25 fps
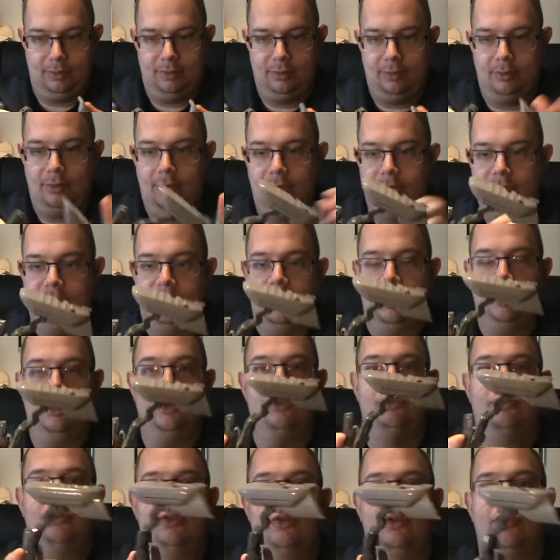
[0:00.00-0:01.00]
Of course, there
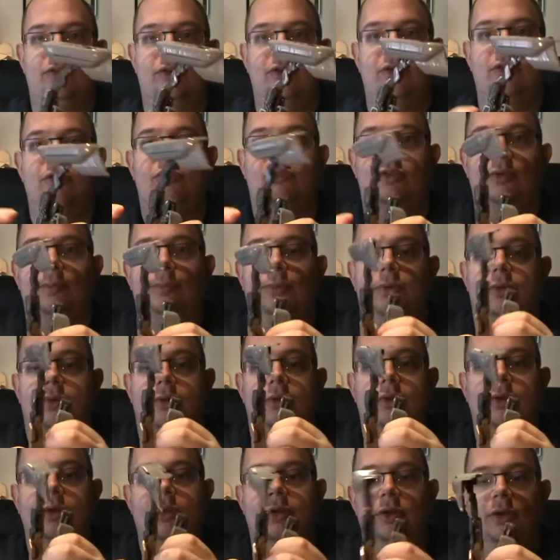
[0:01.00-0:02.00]
is nothing
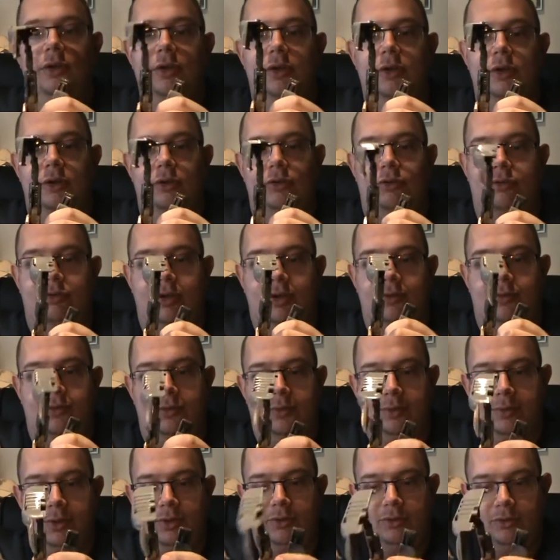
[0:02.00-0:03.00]
simple,
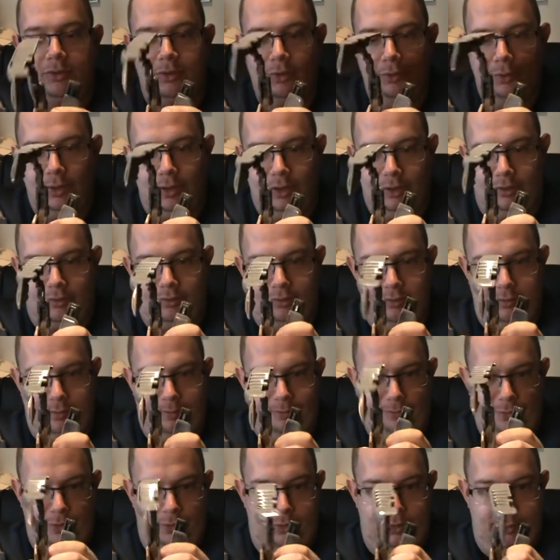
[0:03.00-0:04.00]
straightforward to it
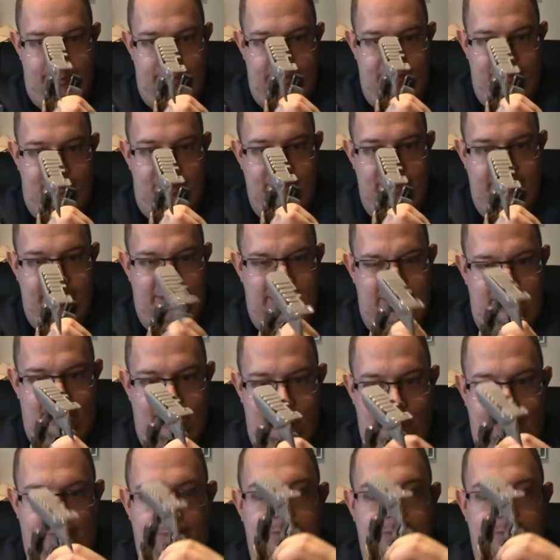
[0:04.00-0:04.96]
otherwise than that.